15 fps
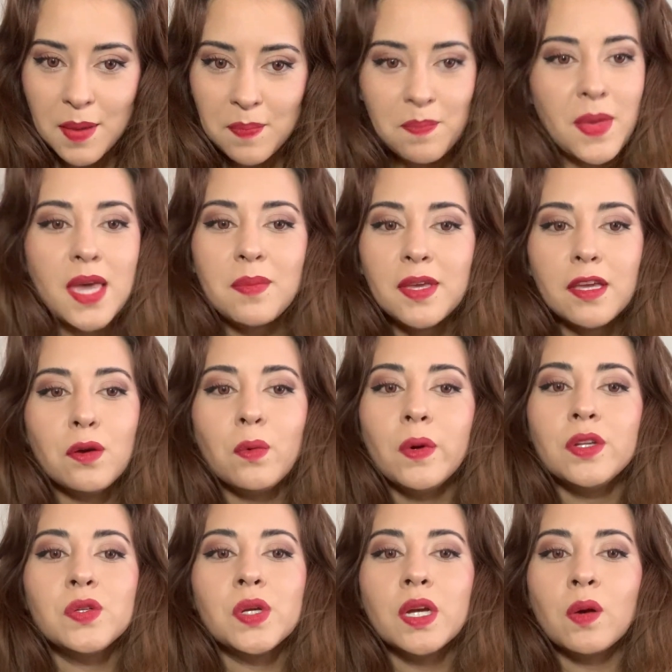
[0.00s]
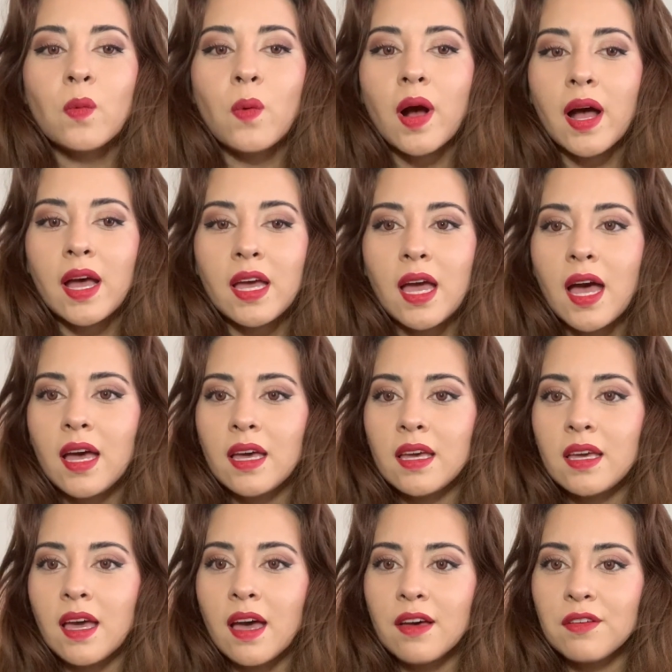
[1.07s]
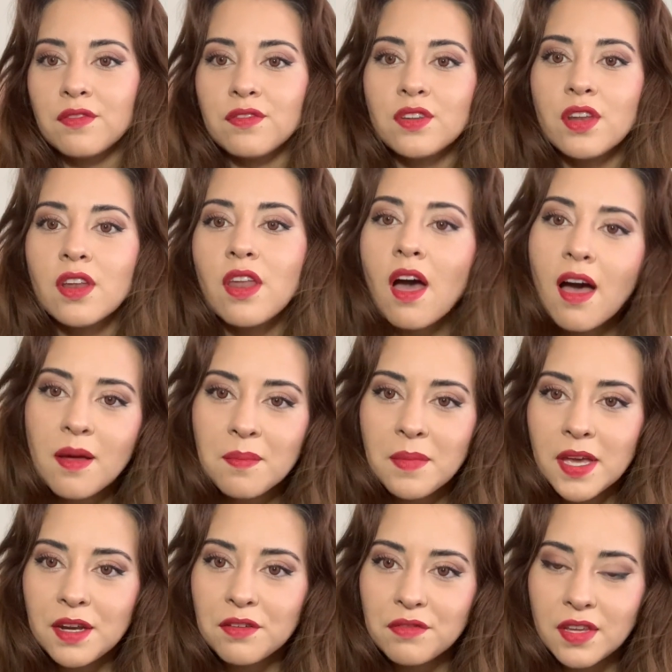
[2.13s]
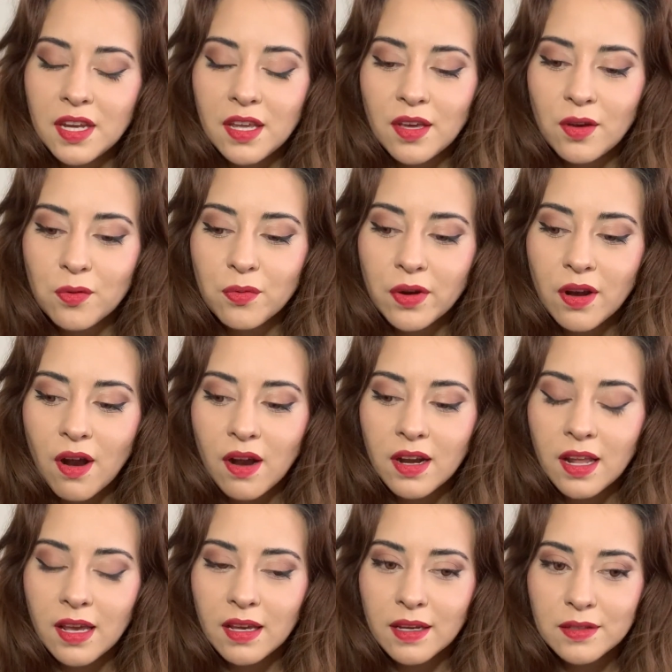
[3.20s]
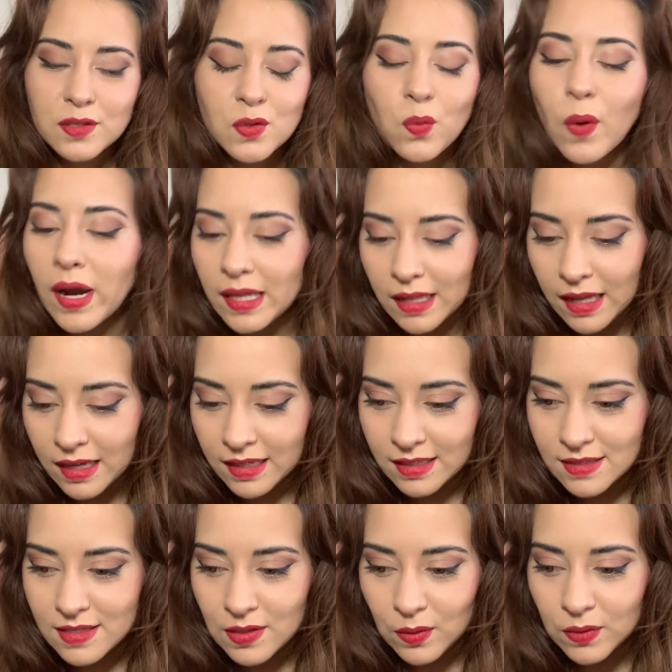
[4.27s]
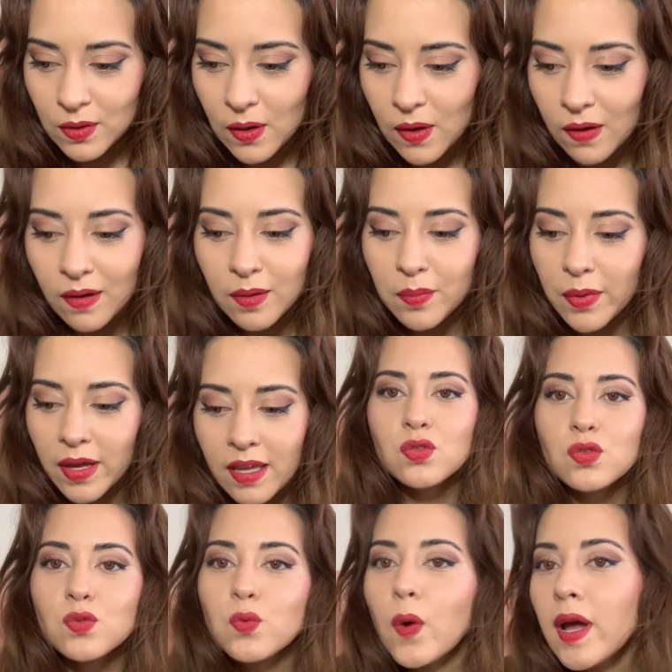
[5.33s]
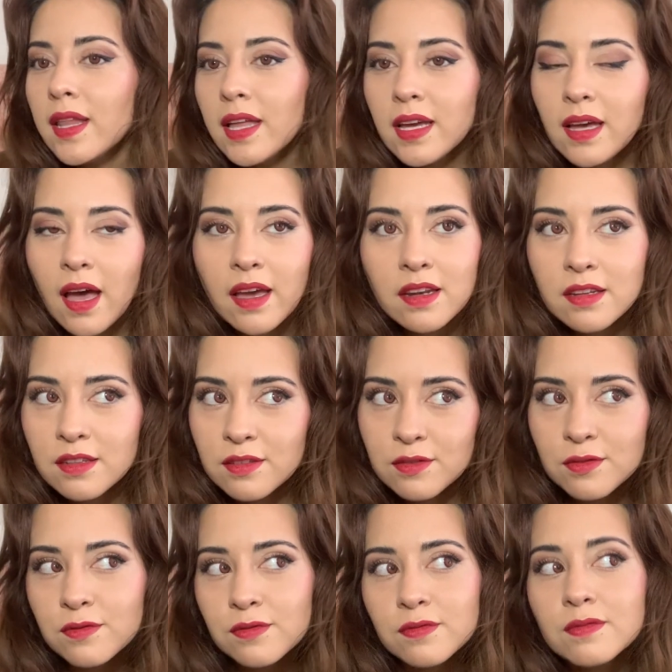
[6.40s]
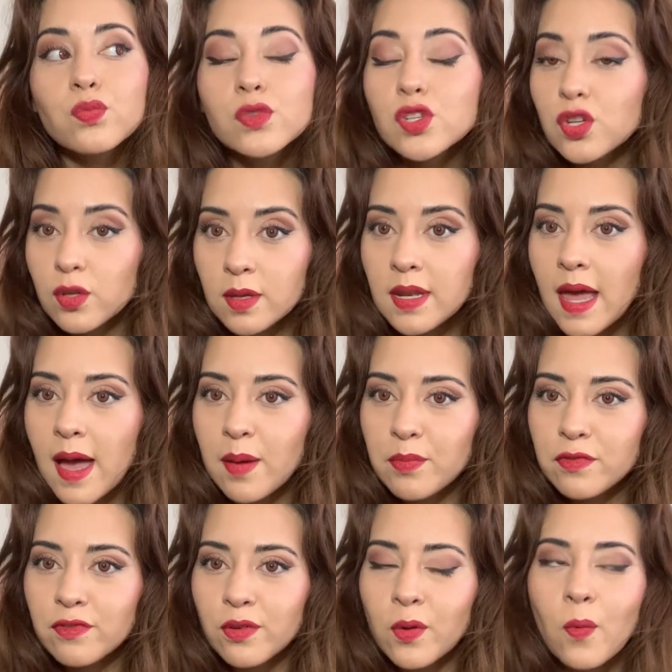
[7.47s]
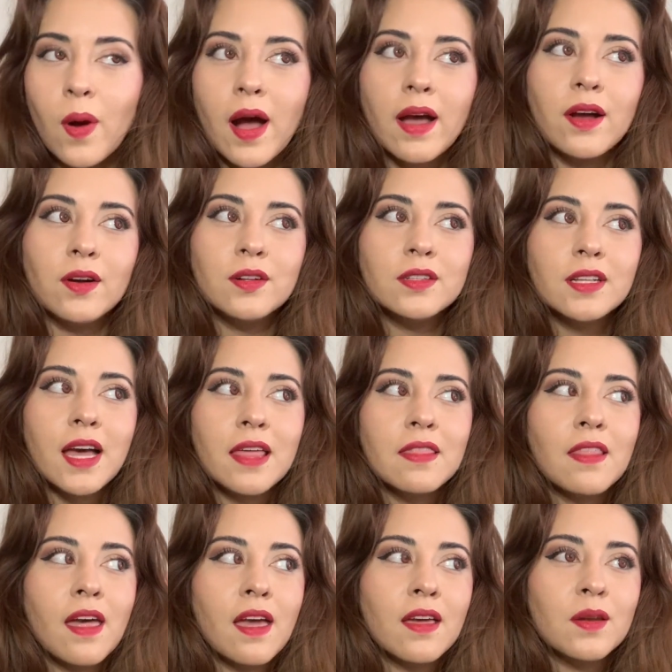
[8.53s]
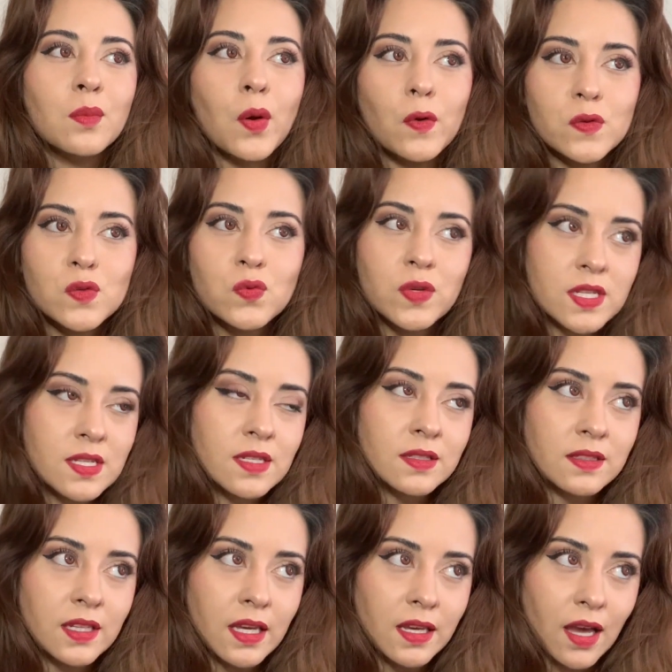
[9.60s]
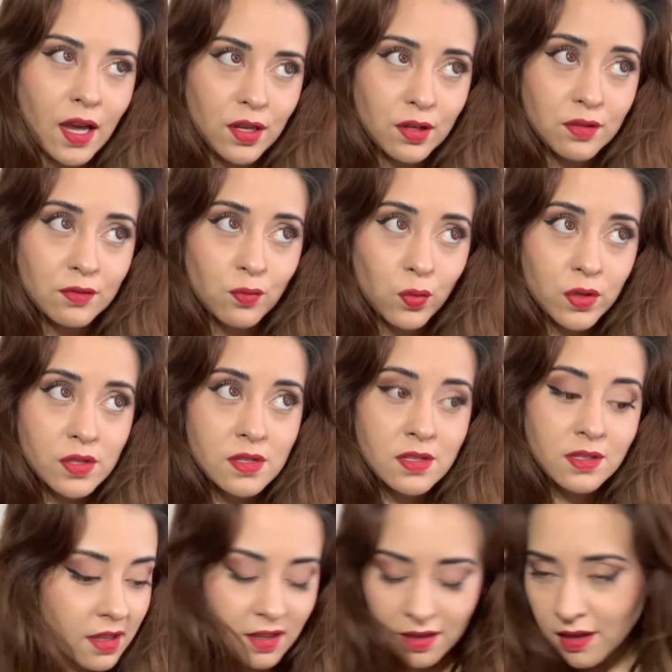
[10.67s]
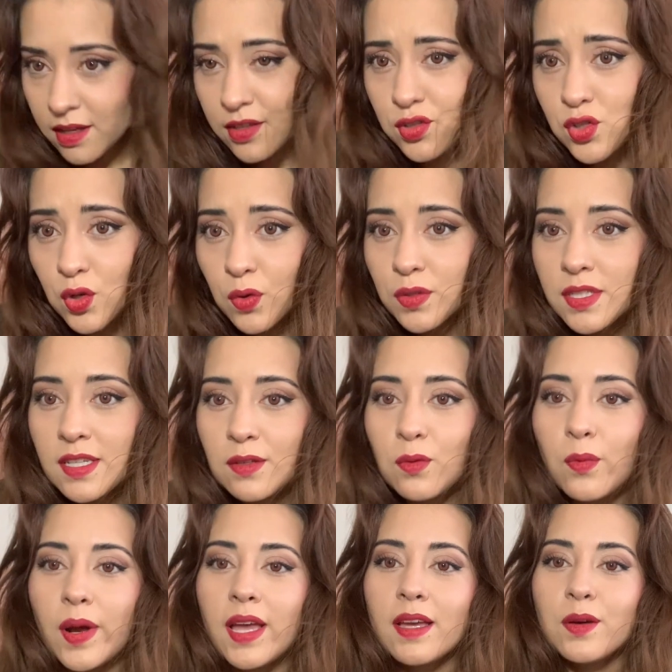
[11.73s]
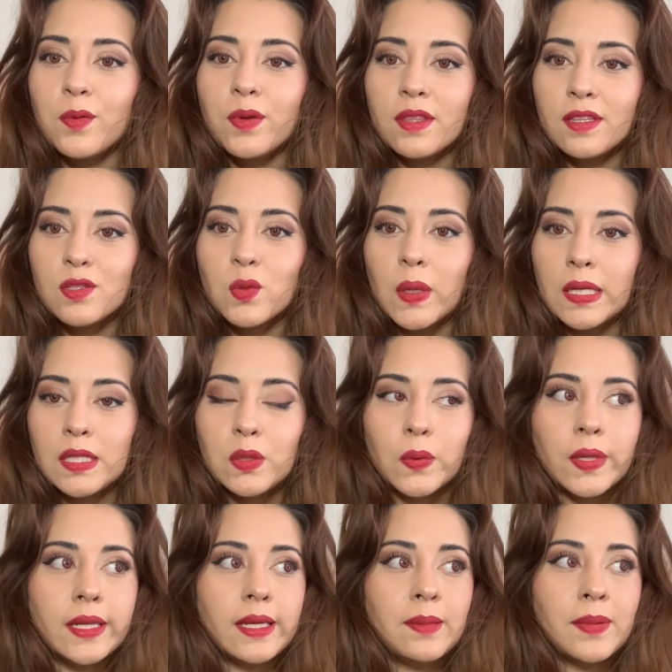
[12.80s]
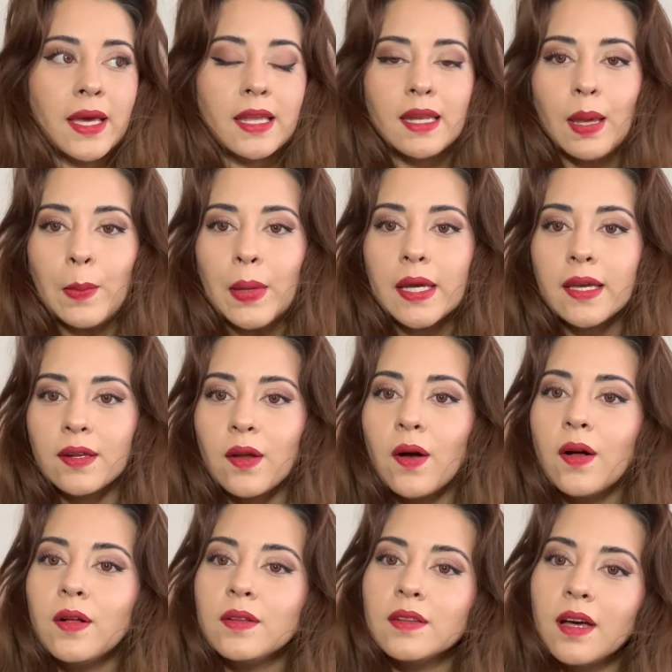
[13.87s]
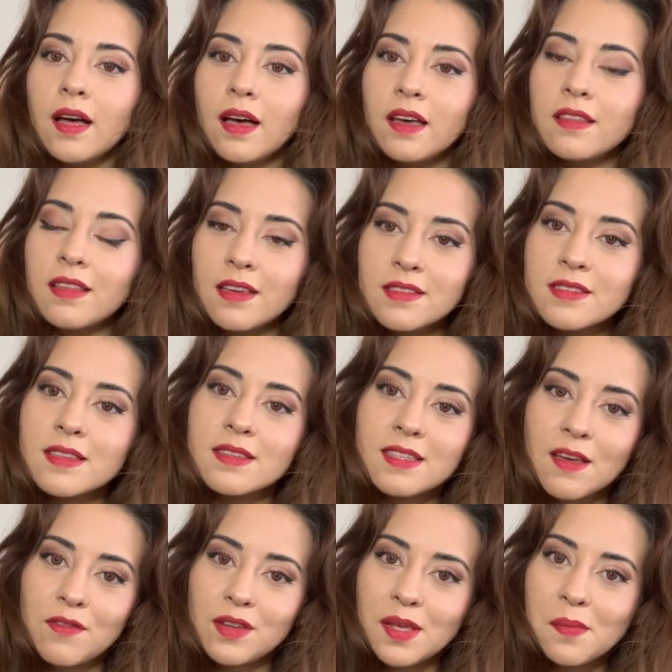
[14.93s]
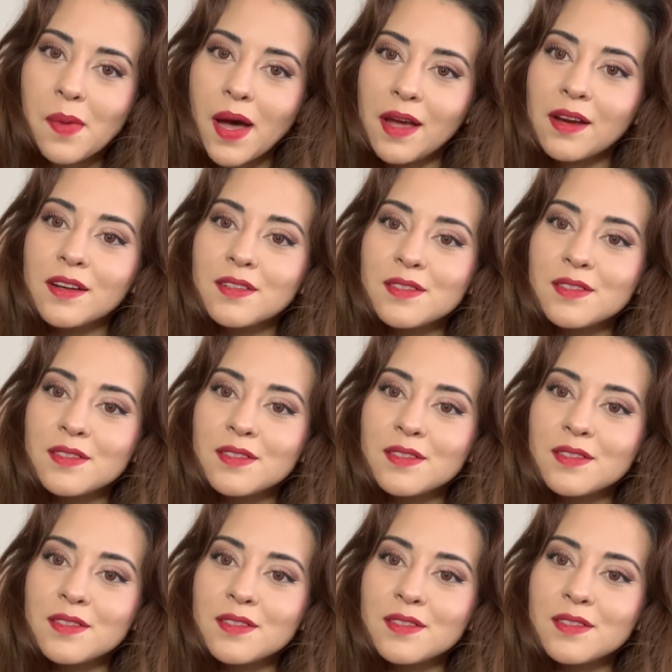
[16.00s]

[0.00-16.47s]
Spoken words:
maybe you're wondering why I have not made a video regarding Twilight in so long, but Twilight kind of took a nap for a while and then most recently kind of was jolted awake with the 2020 pandemic and all, thanks to Stephanie Meyer.